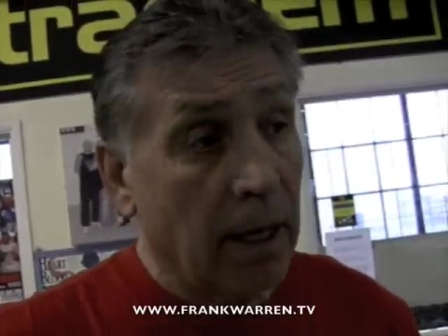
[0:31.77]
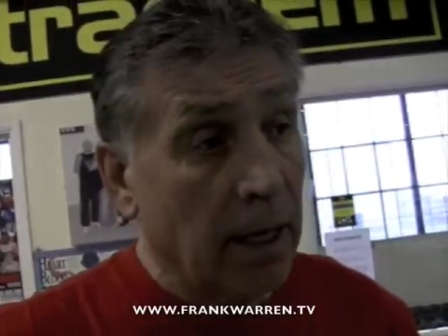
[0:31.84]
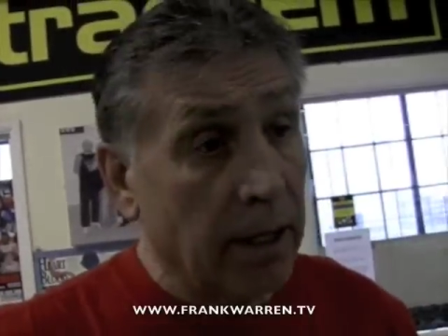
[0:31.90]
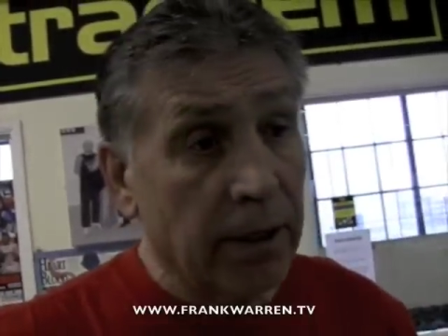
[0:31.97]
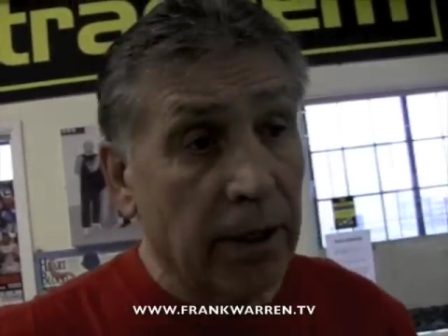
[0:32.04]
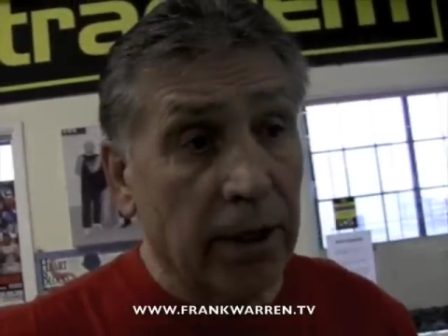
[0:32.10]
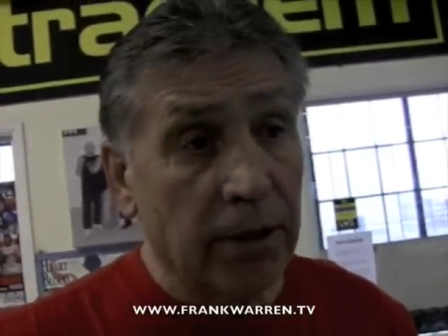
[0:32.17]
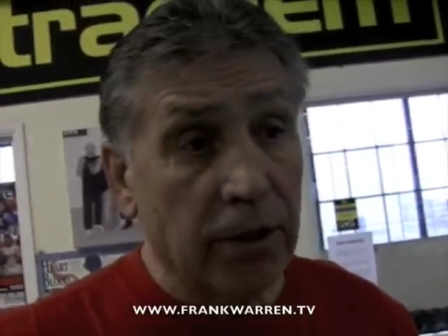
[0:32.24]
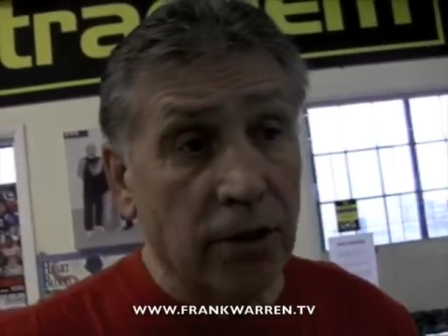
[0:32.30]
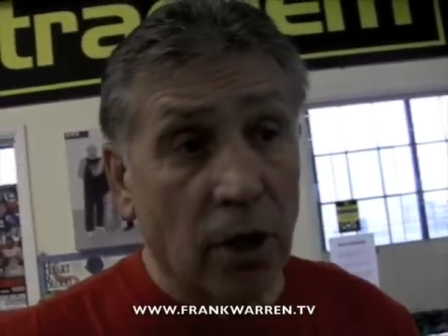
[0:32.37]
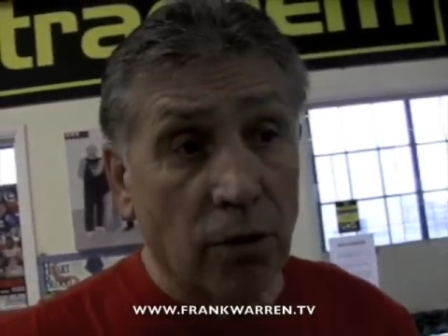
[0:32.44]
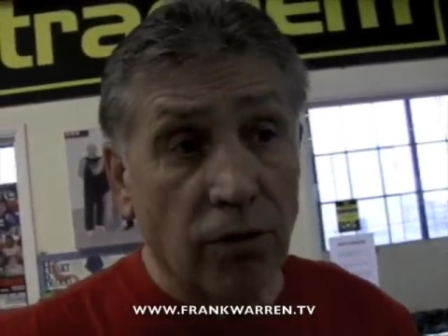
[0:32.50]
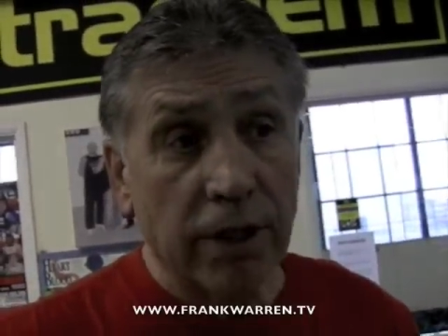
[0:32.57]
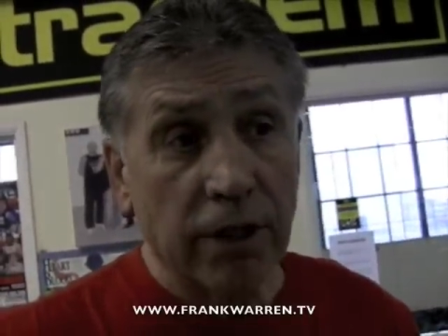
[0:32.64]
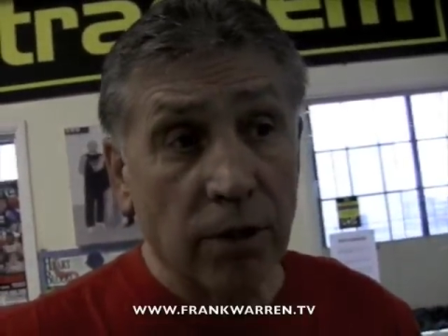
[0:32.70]
and uh, there's
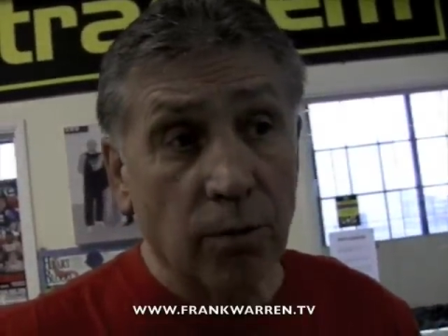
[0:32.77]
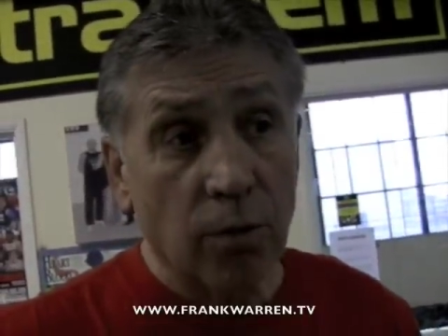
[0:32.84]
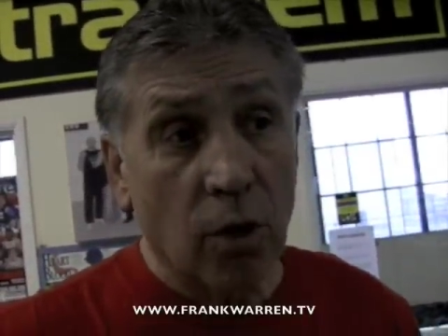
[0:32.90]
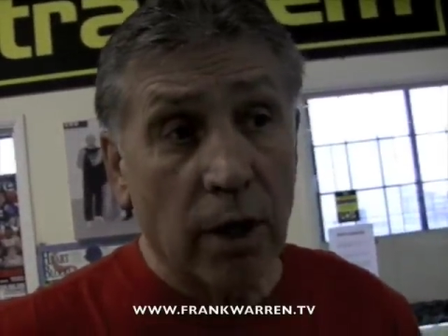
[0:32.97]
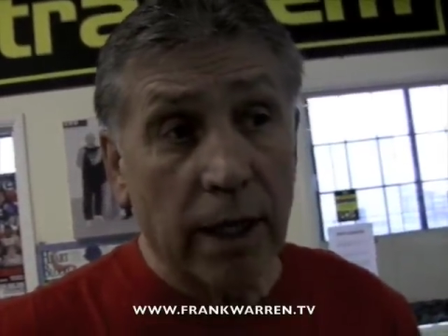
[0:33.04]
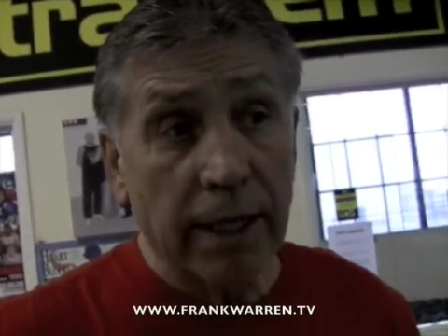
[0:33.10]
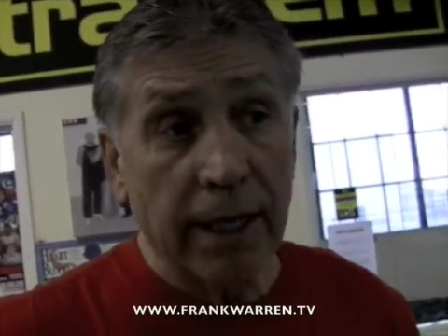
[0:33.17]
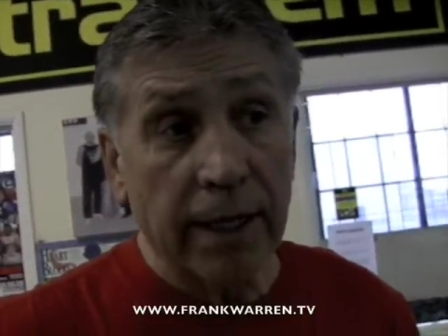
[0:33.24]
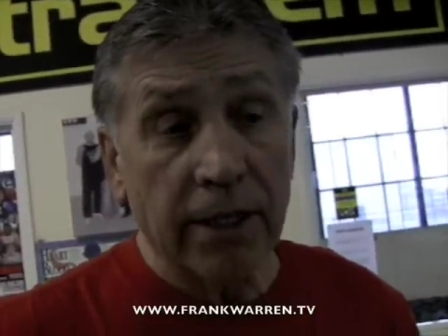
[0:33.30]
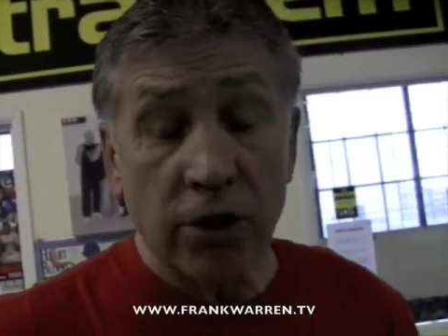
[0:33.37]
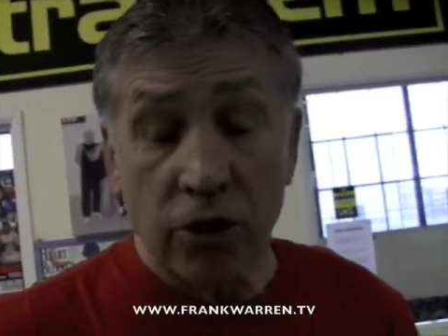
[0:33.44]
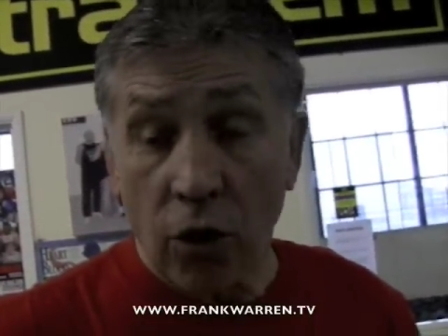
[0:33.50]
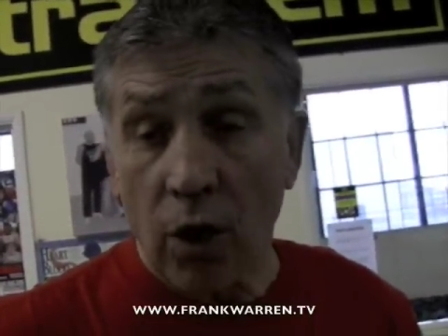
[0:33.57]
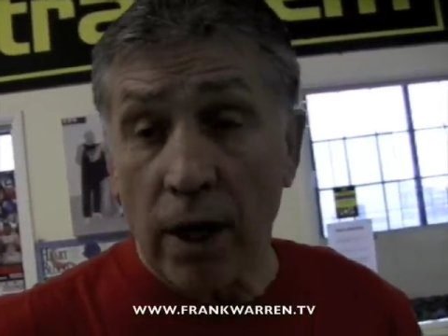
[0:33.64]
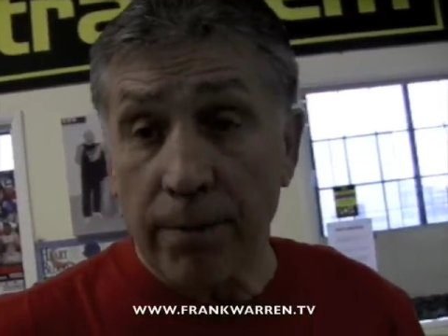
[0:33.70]
no reason why in
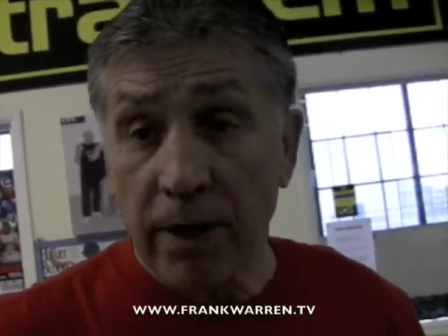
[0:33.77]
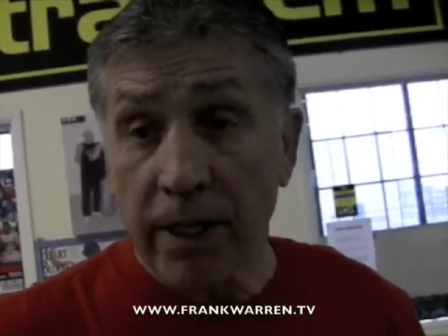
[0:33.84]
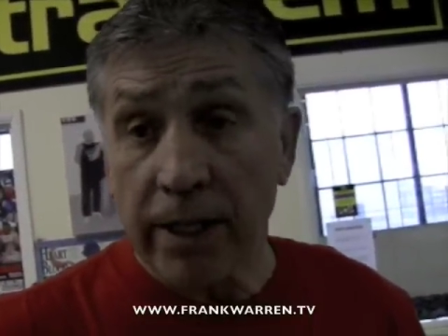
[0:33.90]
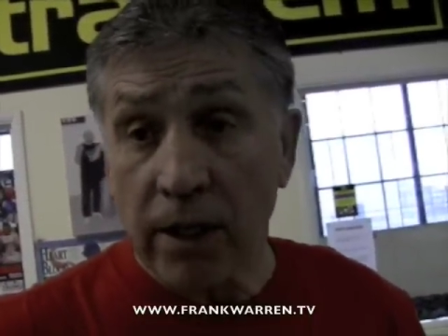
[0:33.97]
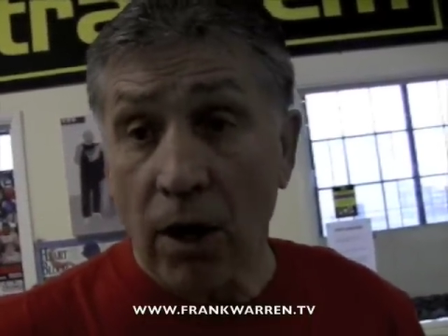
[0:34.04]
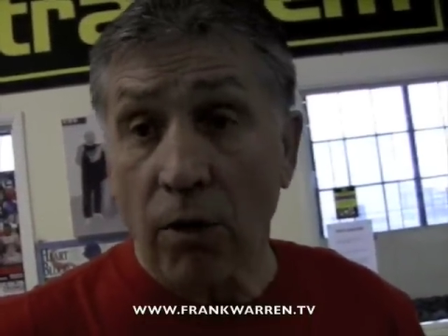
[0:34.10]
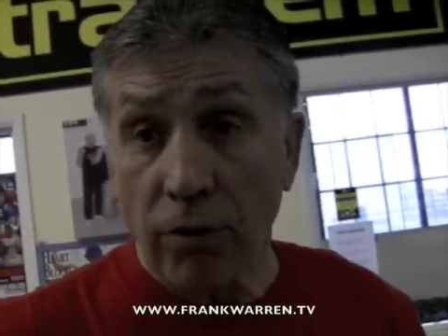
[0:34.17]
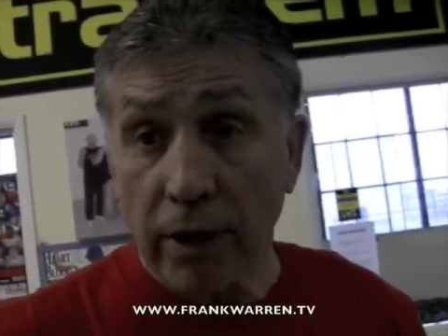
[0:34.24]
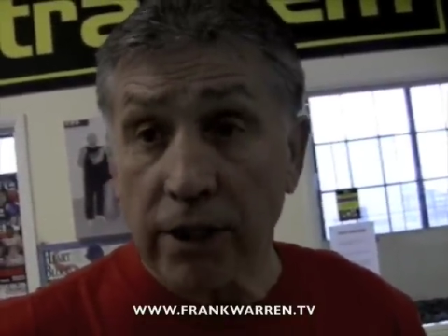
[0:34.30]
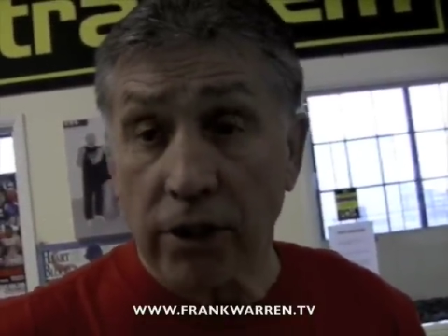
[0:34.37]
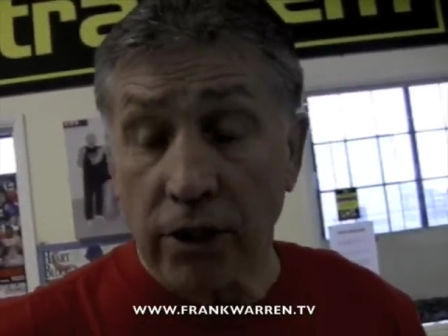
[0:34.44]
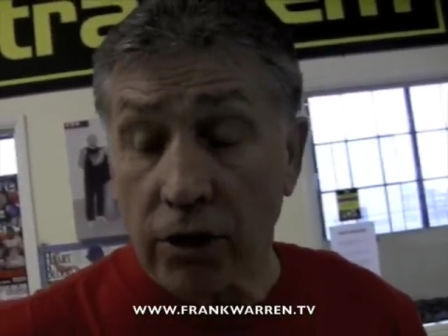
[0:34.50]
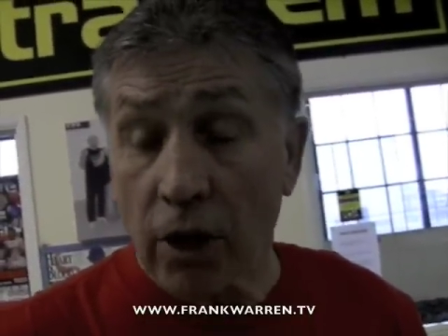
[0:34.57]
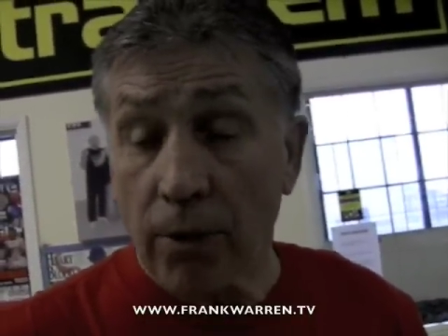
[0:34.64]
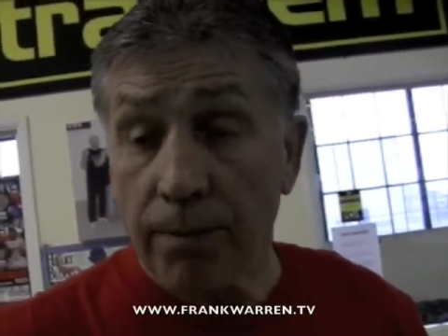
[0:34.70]
time that he can't reach
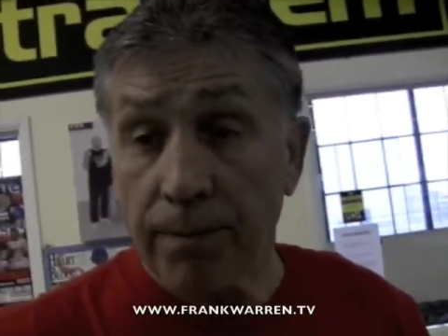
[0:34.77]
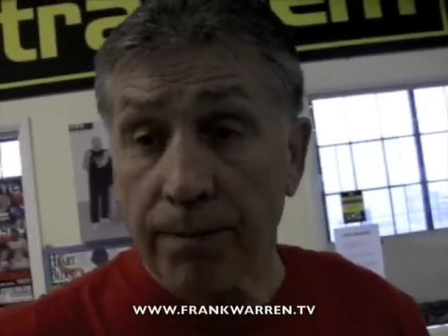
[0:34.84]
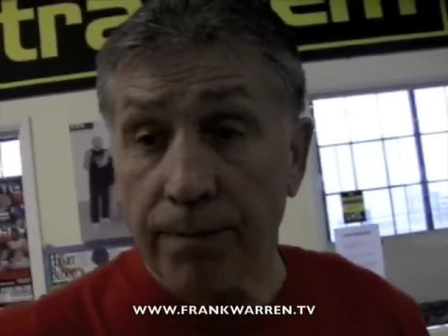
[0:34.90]
the top.